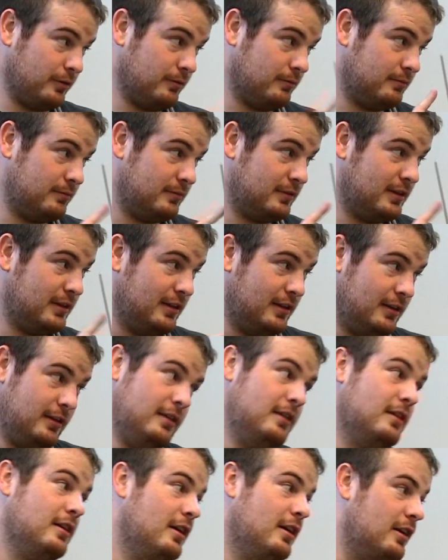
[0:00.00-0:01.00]

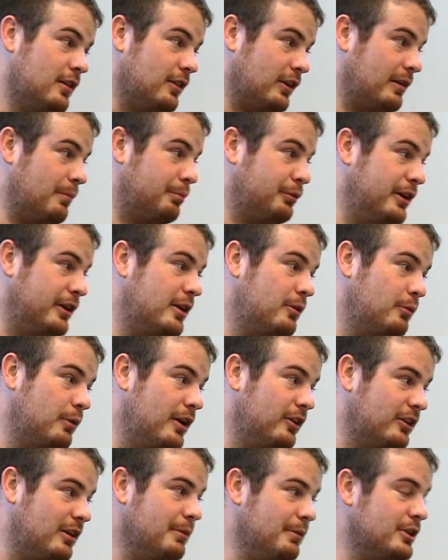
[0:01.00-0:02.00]
the completed
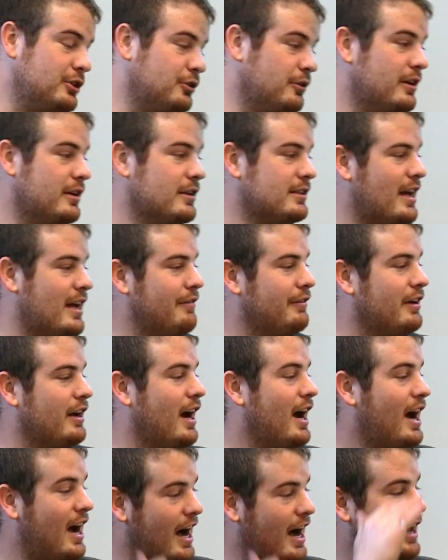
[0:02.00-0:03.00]
weld can be treated as having a
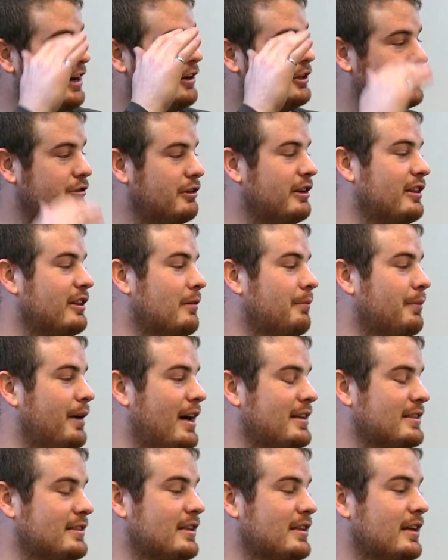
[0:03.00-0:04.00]
higher strength
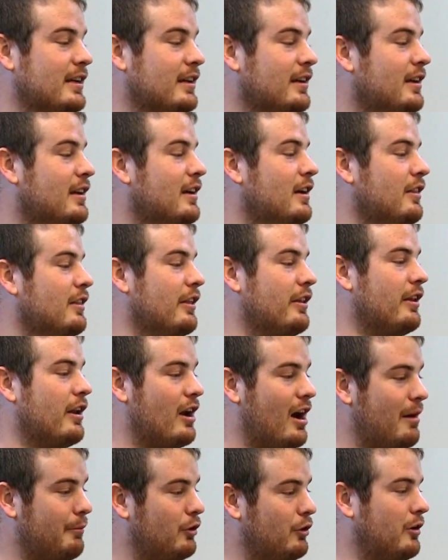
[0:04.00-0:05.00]
capacity than the
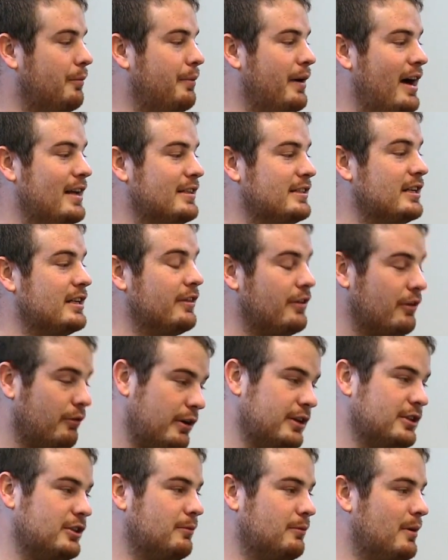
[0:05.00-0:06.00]
nominal capacity of the original